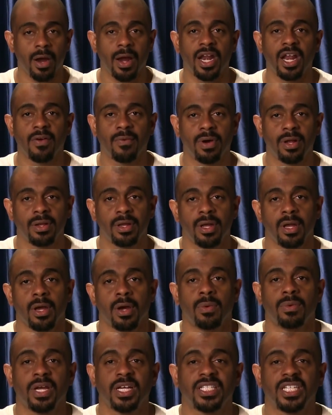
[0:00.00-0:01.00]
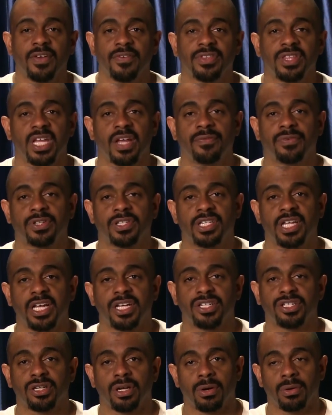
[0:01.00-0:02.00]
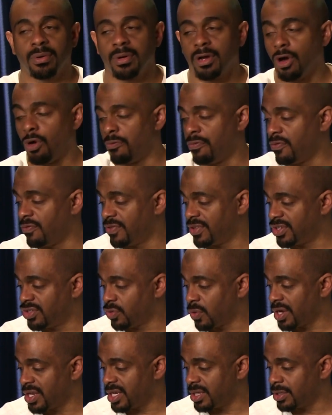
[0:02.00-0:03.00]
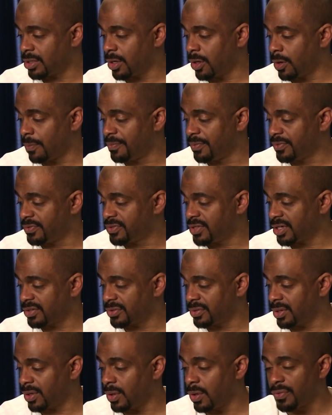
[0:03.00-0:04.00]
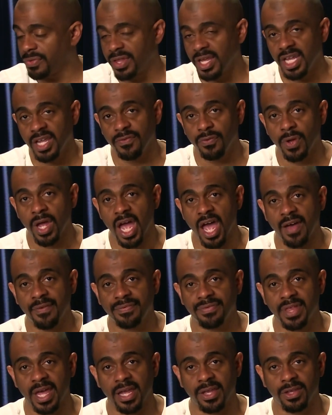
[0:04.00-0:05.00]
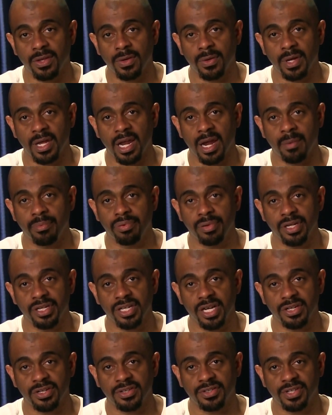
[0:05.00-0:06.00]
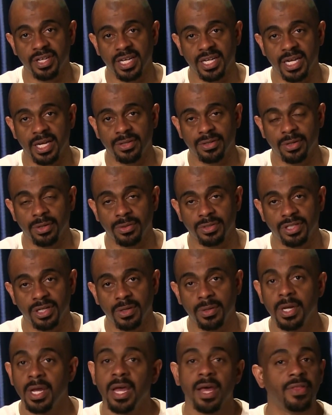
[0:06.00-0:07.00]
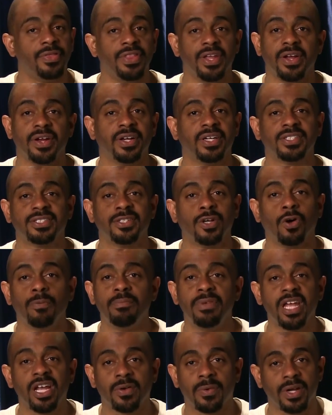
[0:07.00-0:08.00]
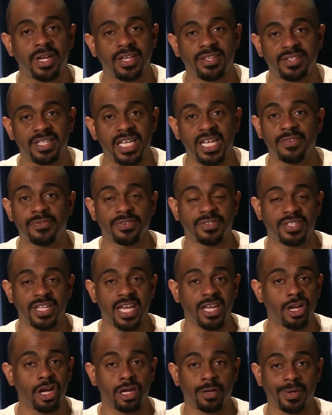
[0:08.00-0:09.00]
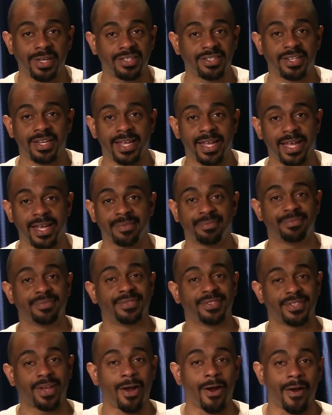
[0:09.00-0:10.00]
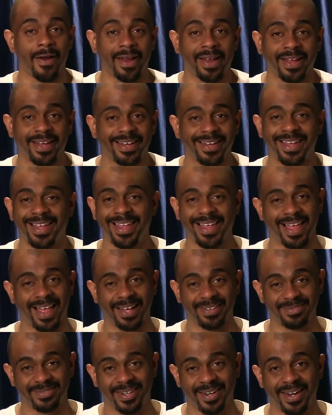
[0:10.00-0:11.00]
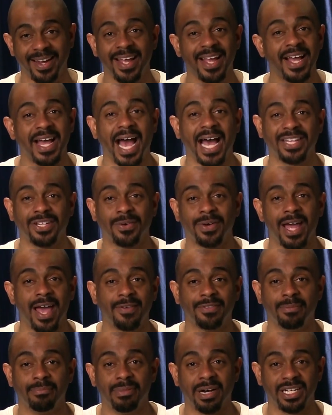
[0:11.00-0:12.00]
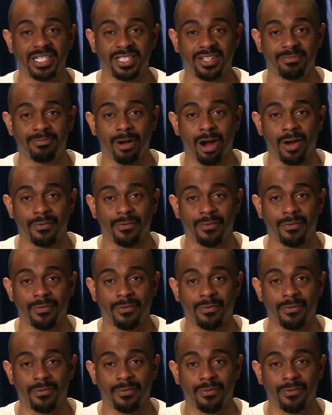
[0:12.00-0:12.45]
All right, everyone. Well, that's everything for today's show. I hope you've enjoyed it. I hope you stuck through the whole thing. If you have, thank you, and I appreciate you sticking out the whole show. There is no big credit scene for staying all the way to the end. Sorry. I'm sorry. I don't have the budget of